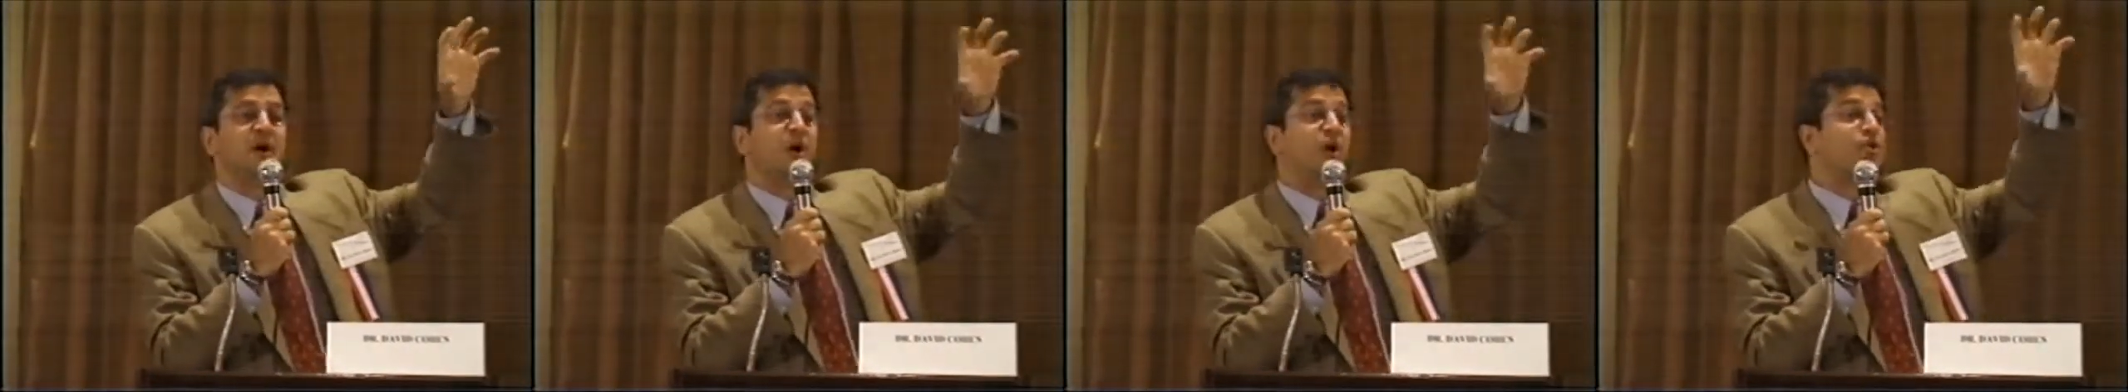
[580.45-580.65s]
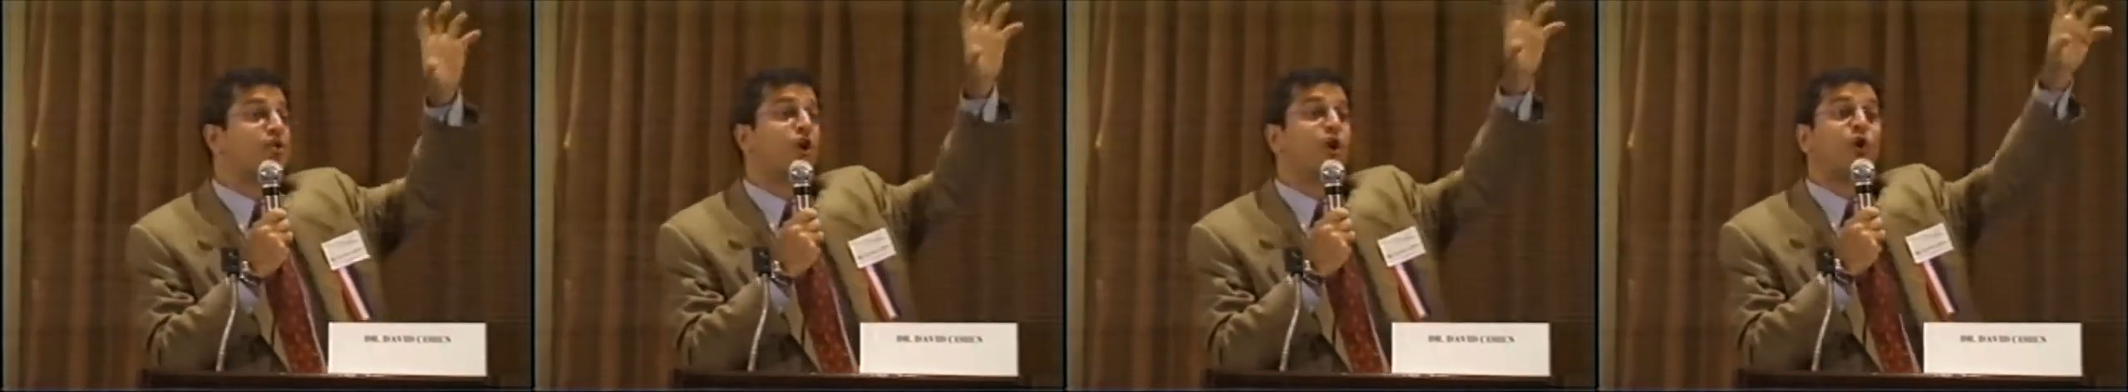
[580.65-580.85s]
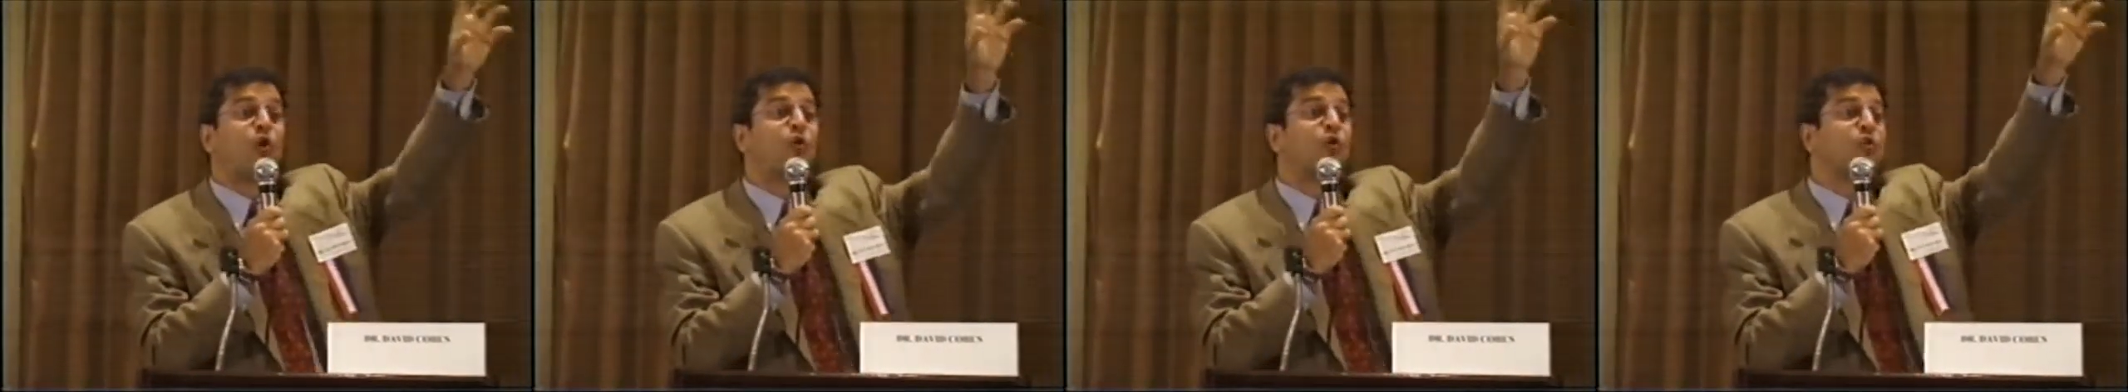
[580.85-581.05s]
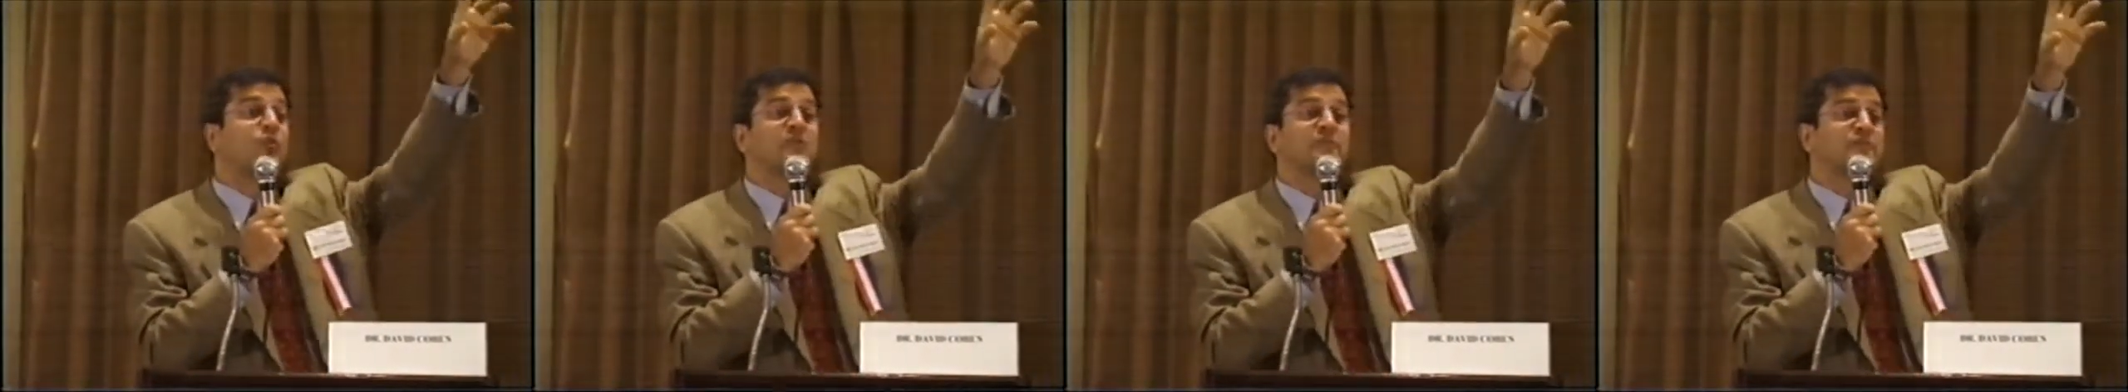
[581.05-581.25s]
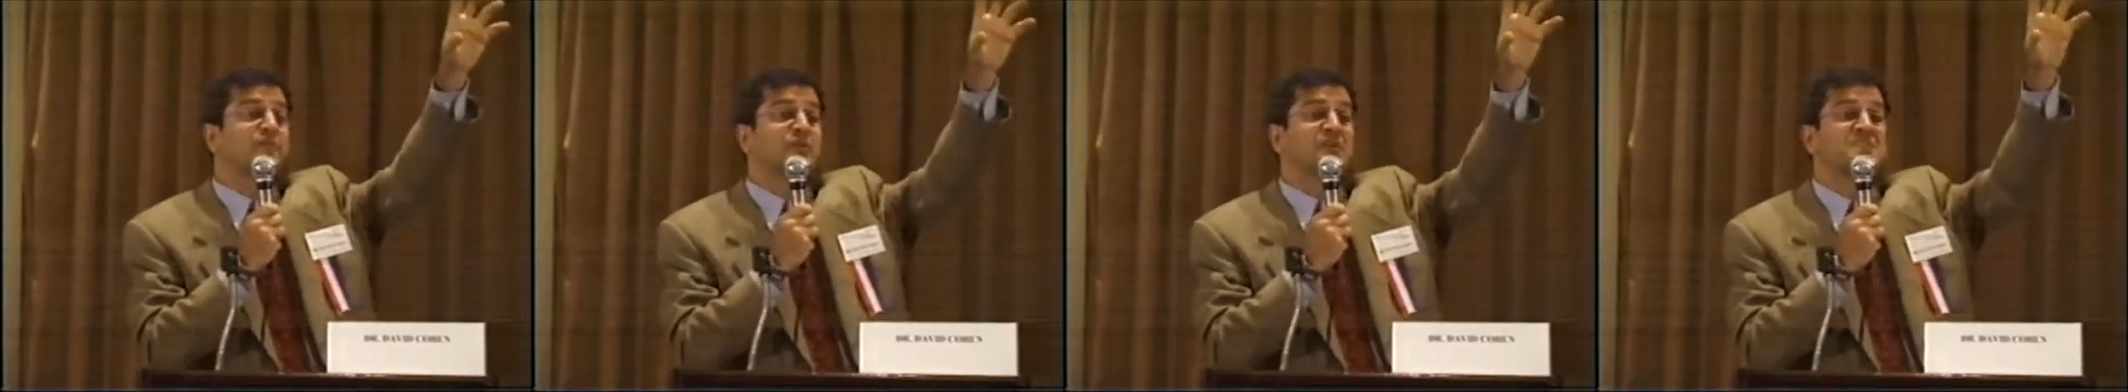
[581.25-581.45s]
an early,
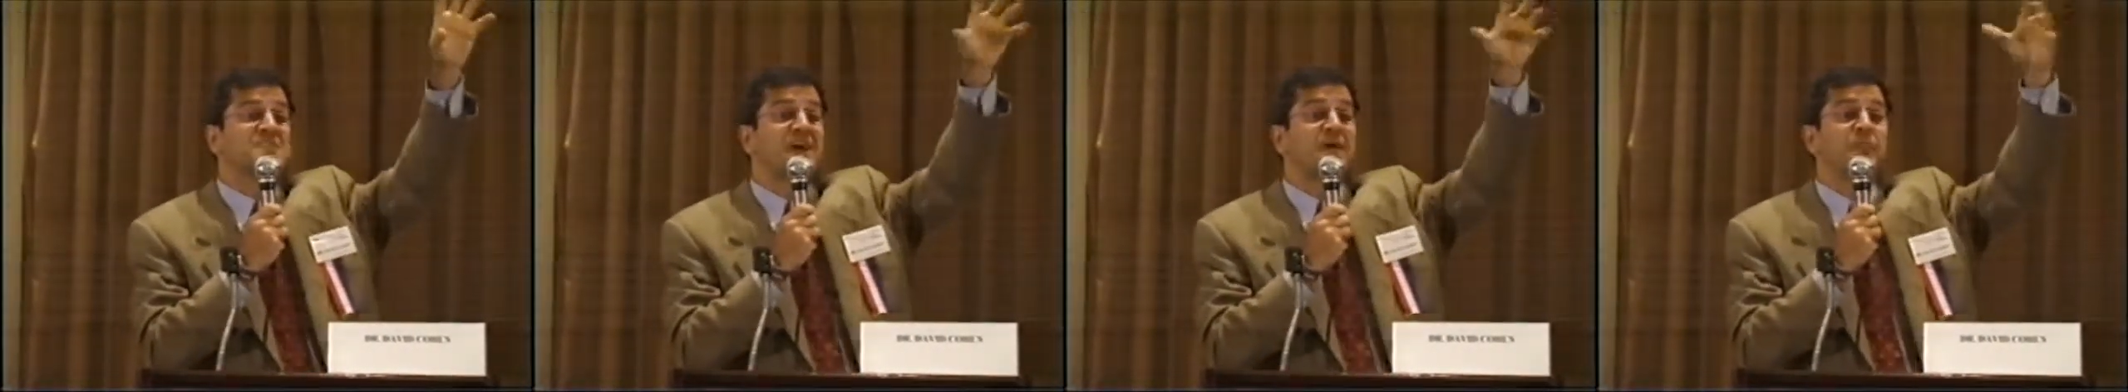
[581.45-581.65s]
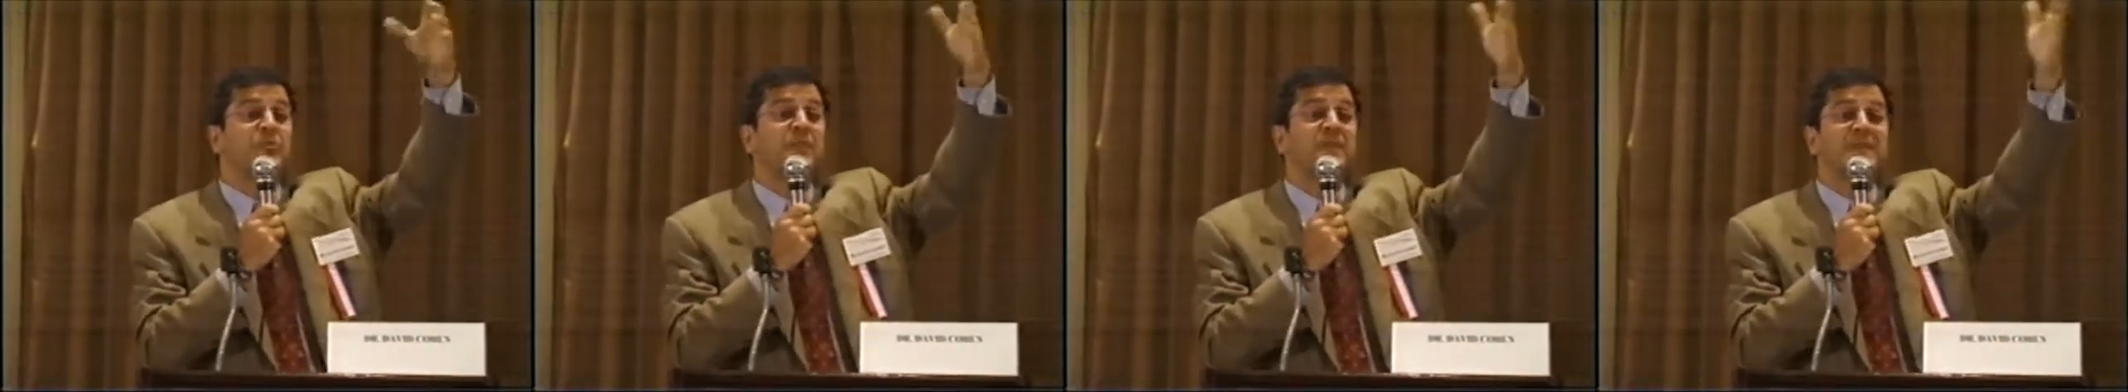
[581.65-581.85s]
for example,